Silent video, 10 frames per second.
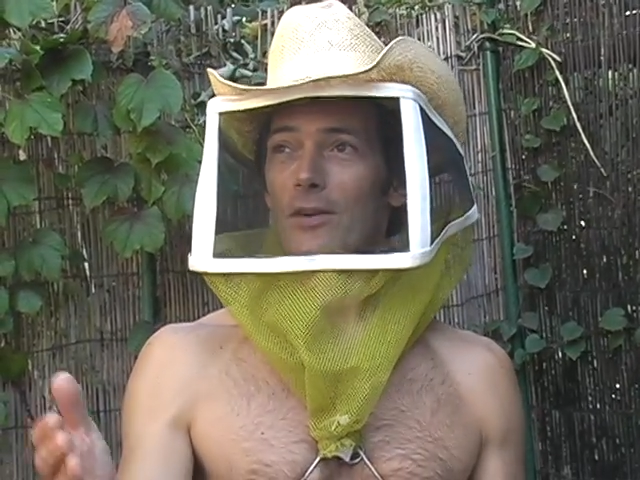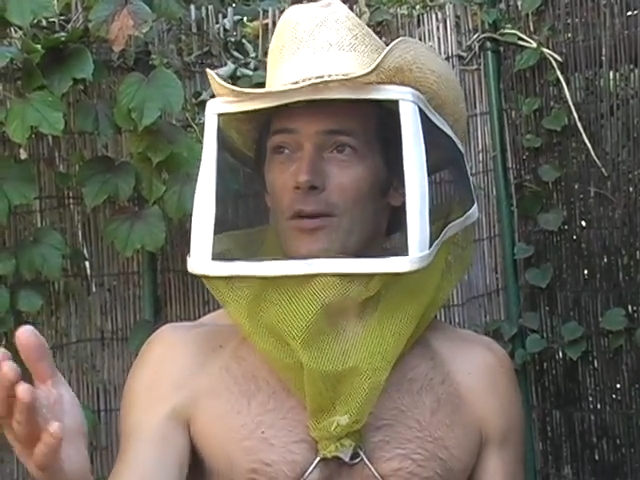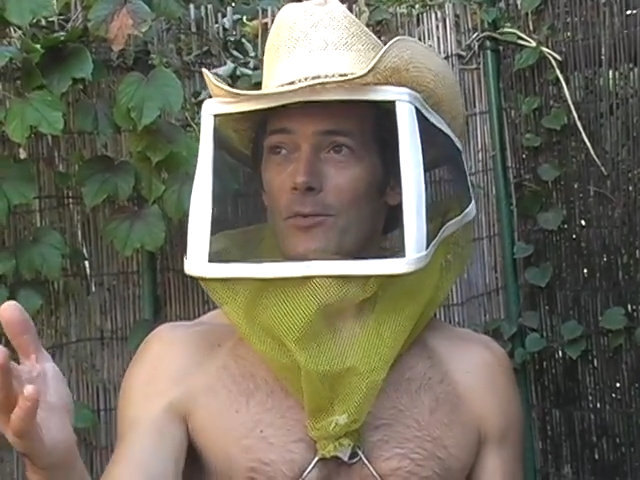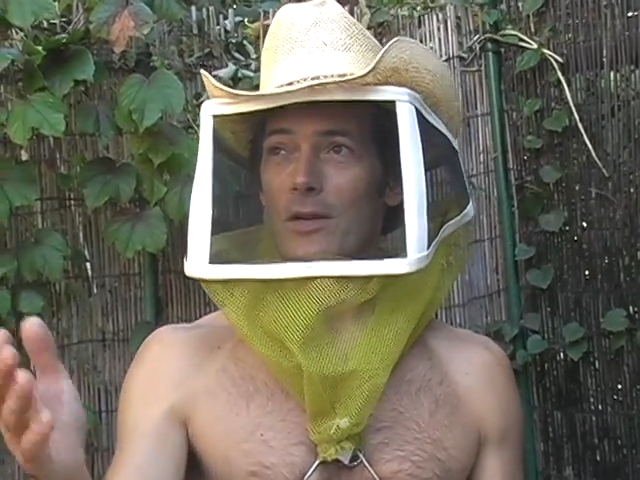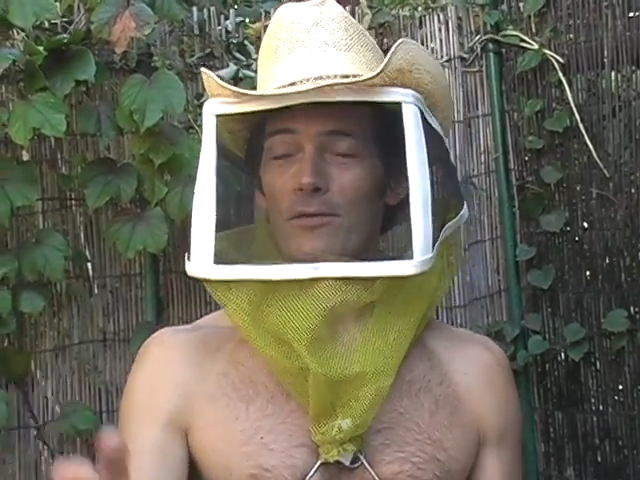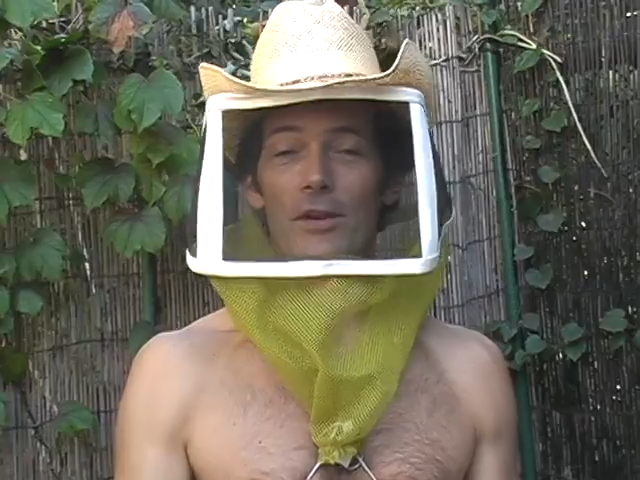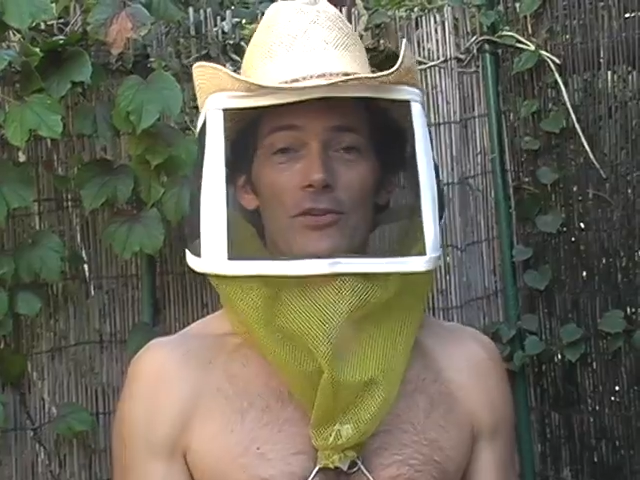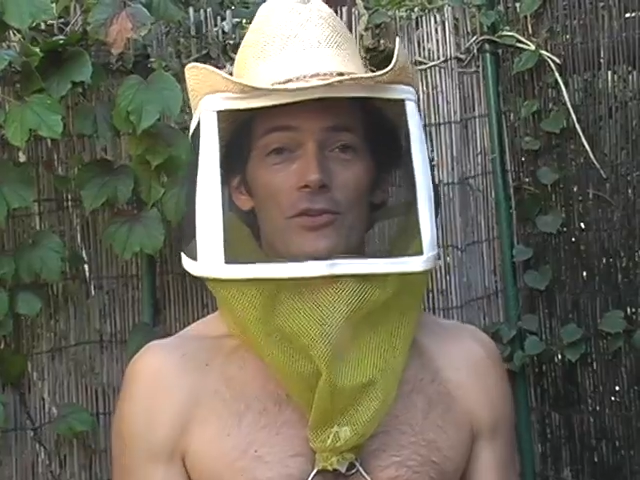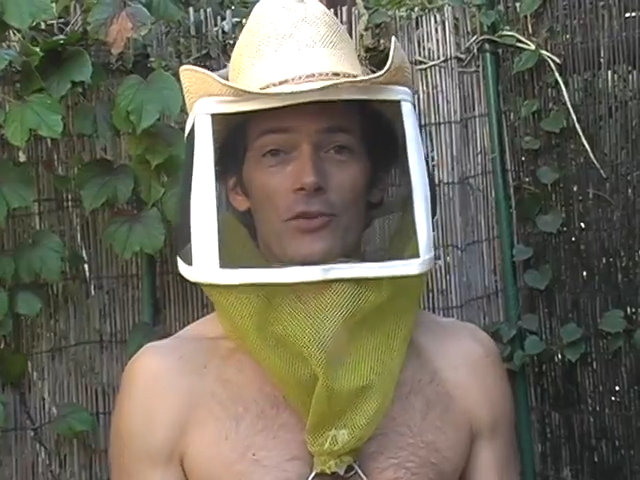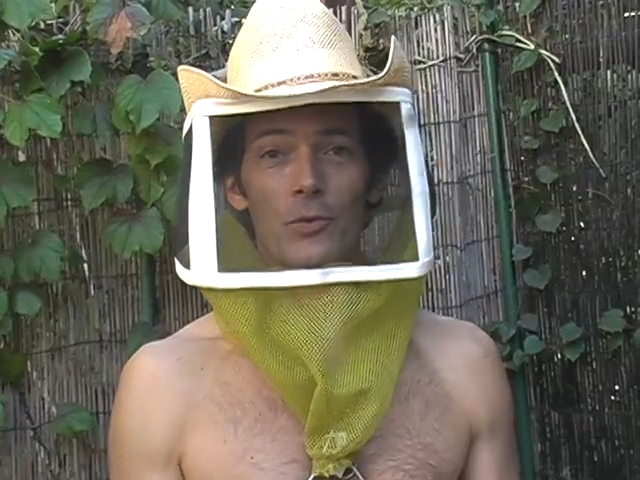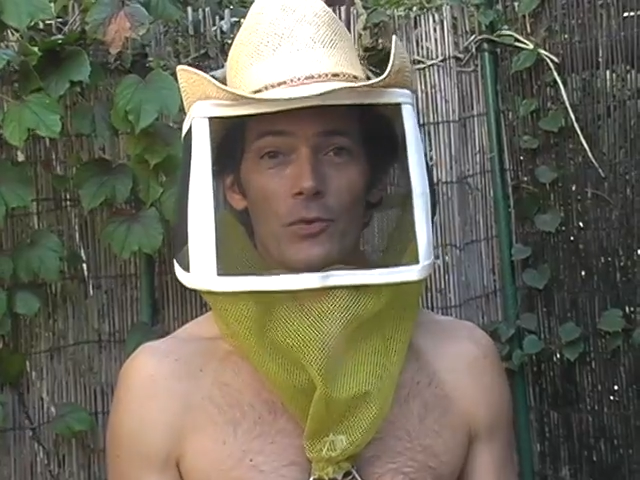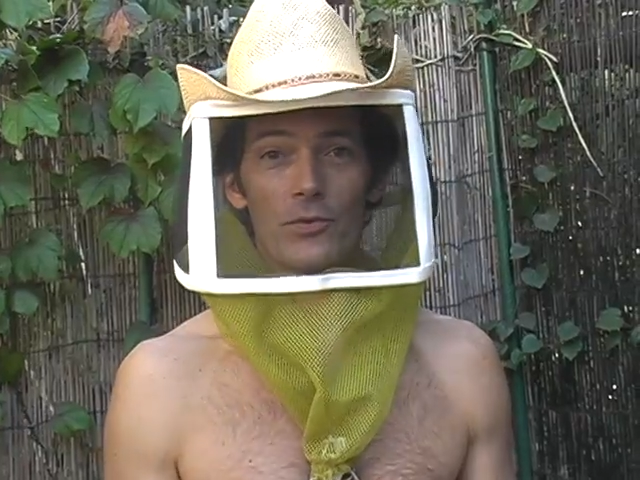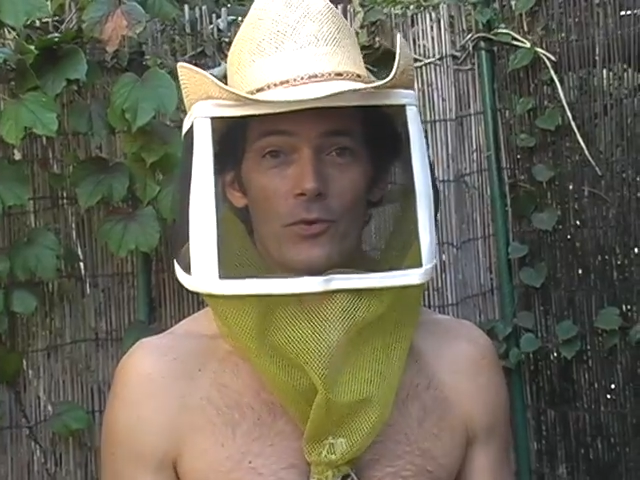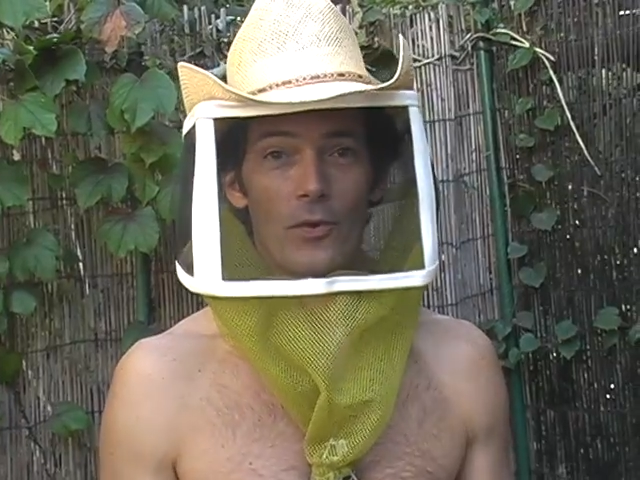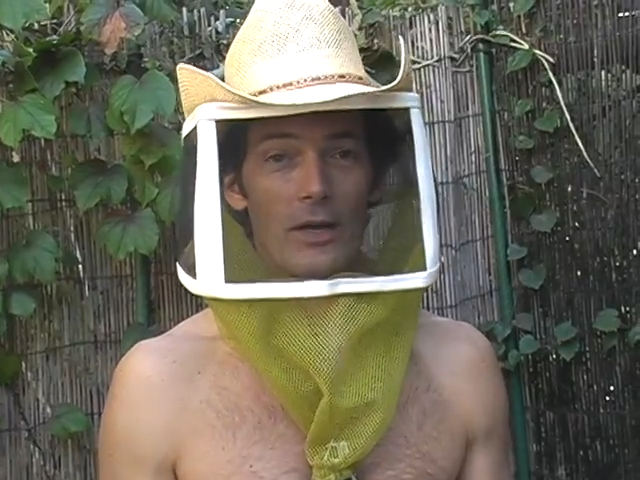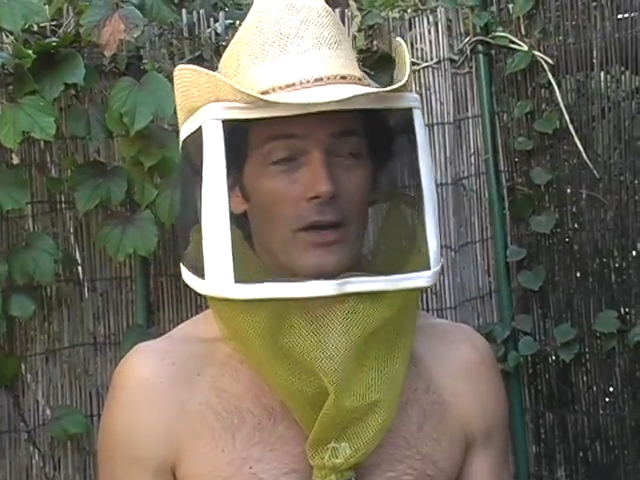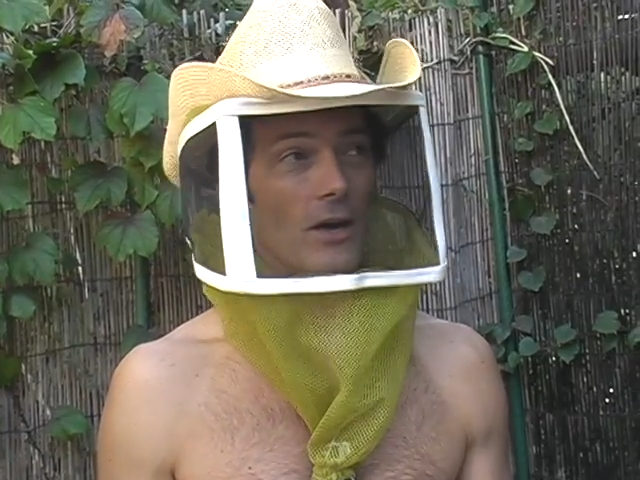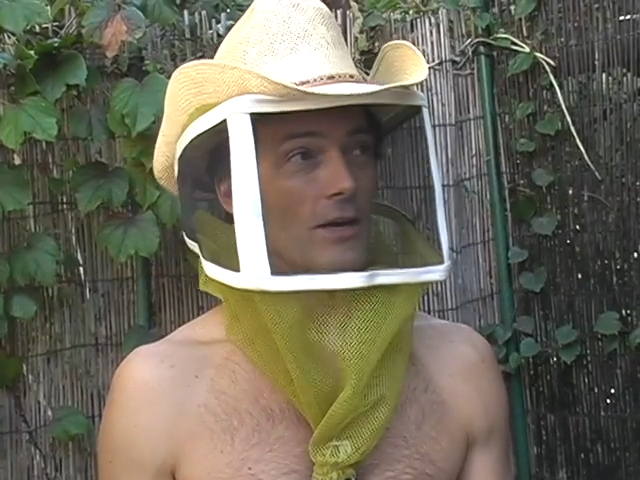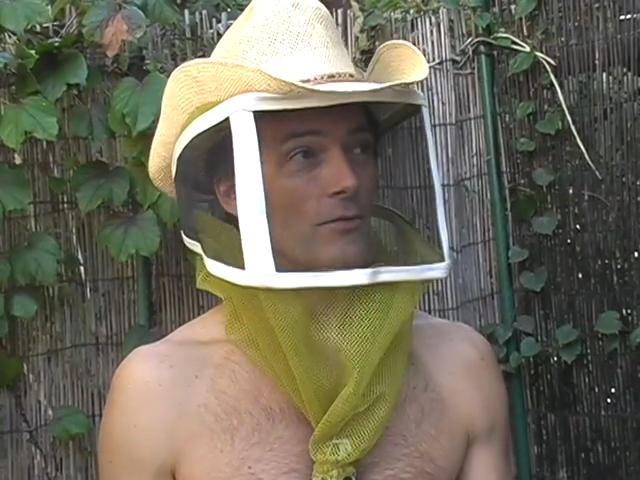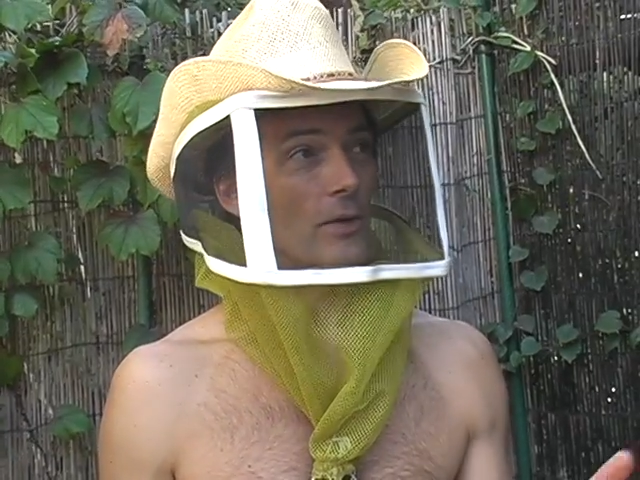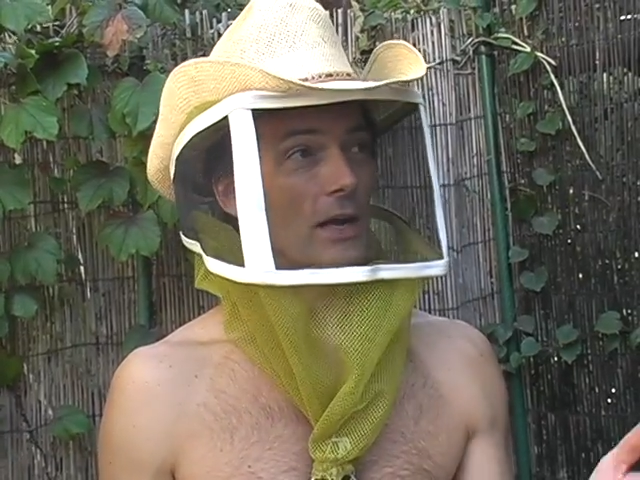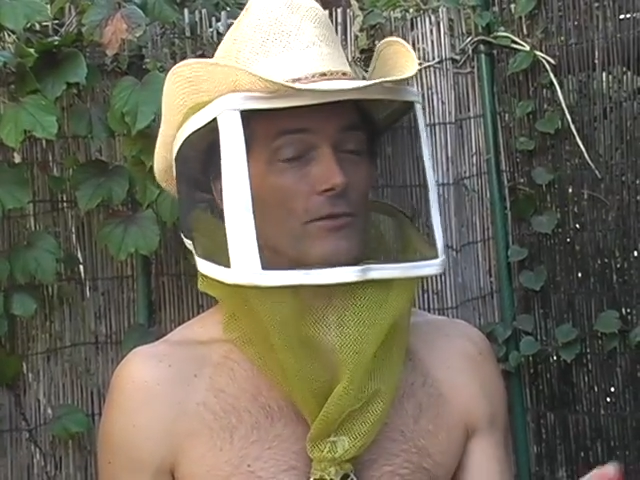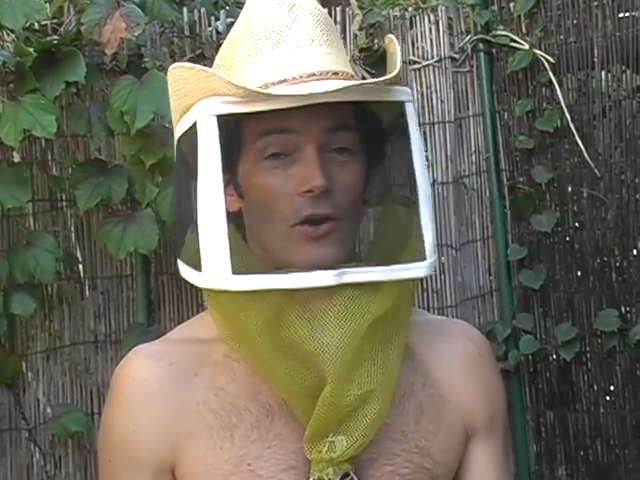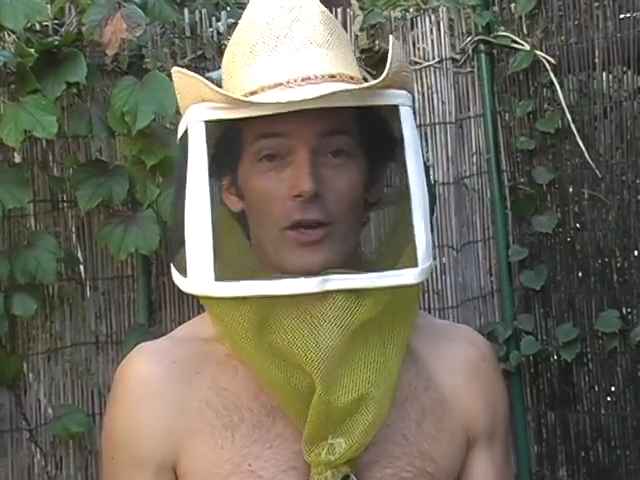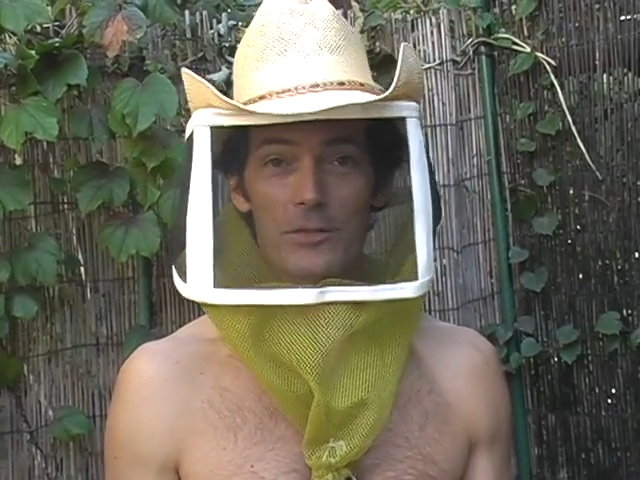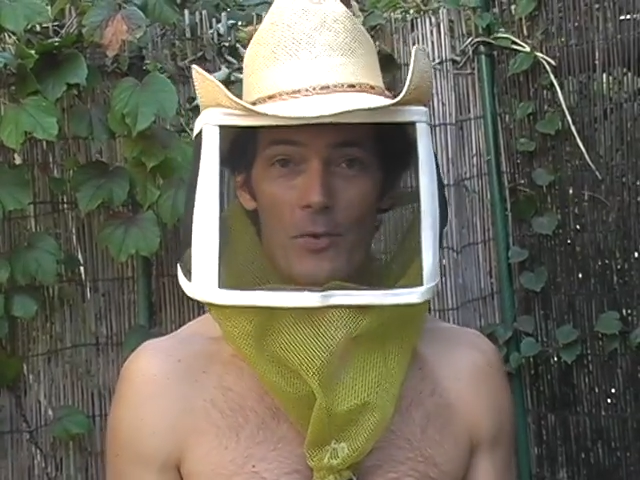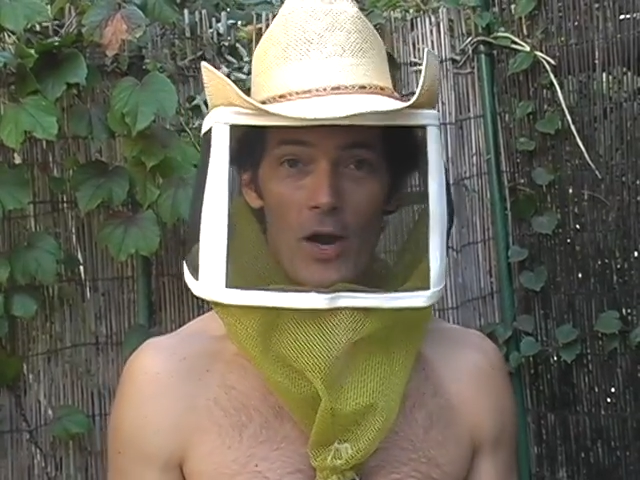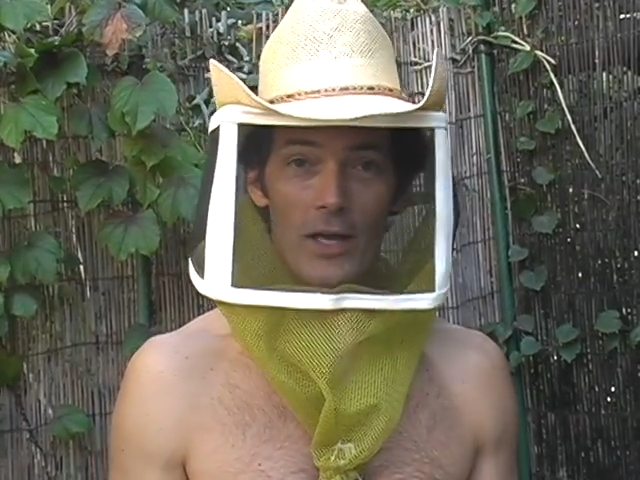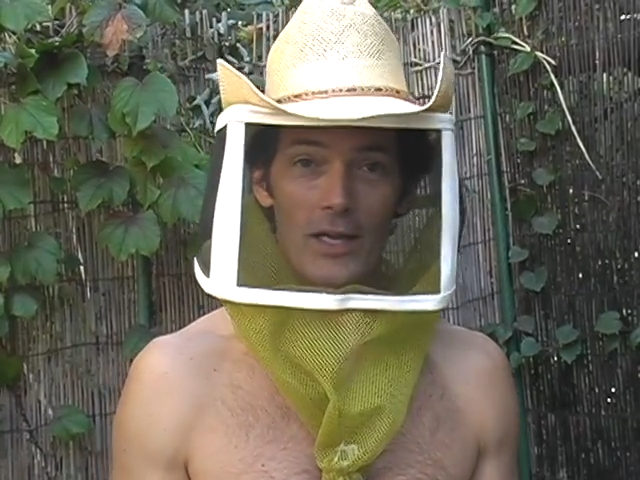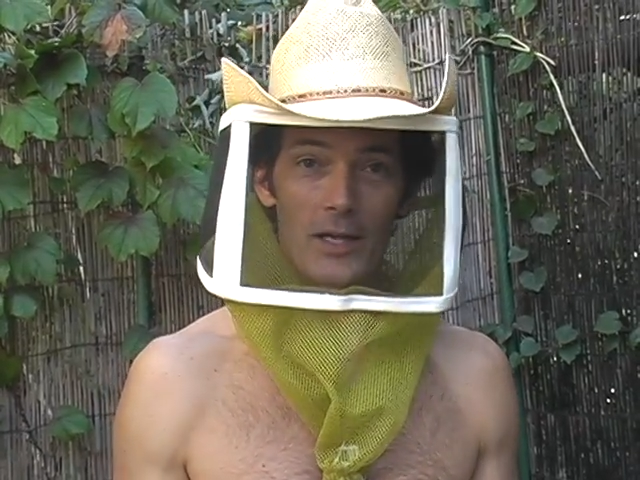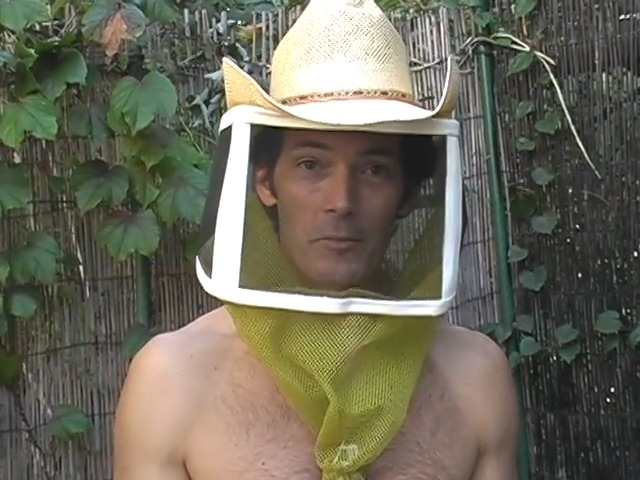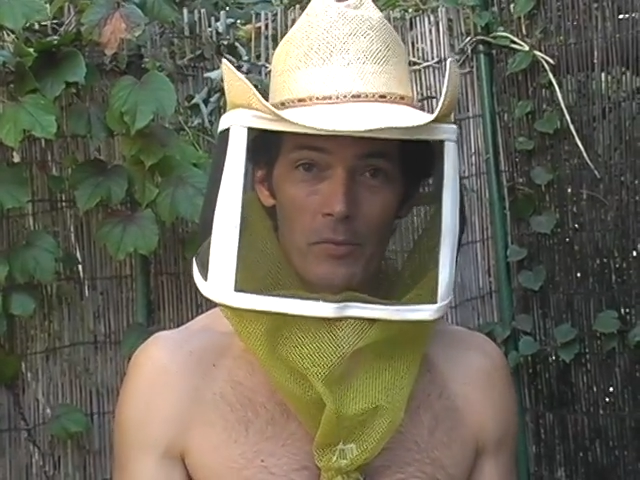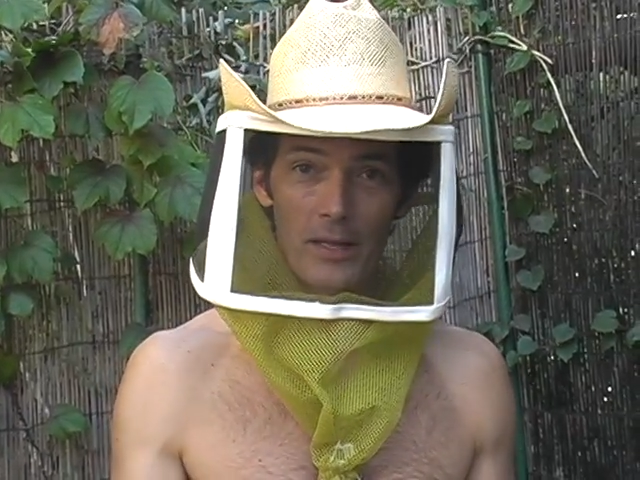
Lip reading: renovation tools going off, we have dogs barking,